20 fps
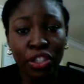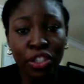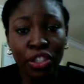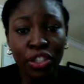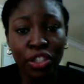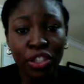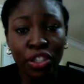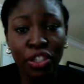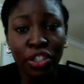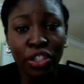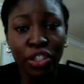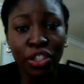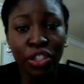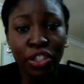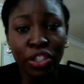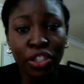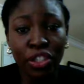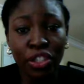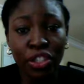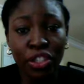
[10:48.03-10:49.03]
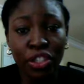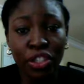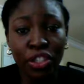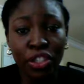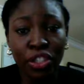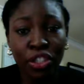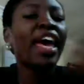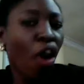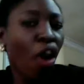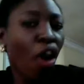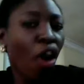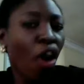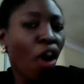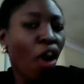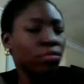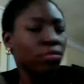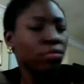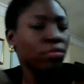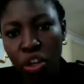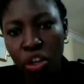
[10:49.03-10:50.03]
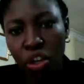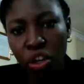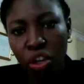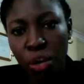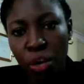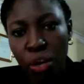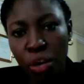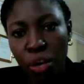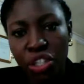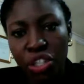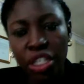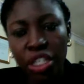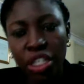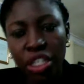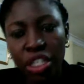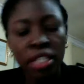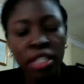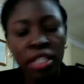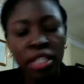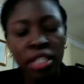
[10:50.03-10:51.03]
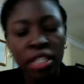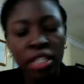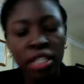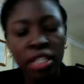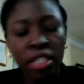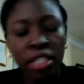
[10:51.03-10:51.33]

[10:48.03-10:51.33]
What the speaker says: by shipping in your questions,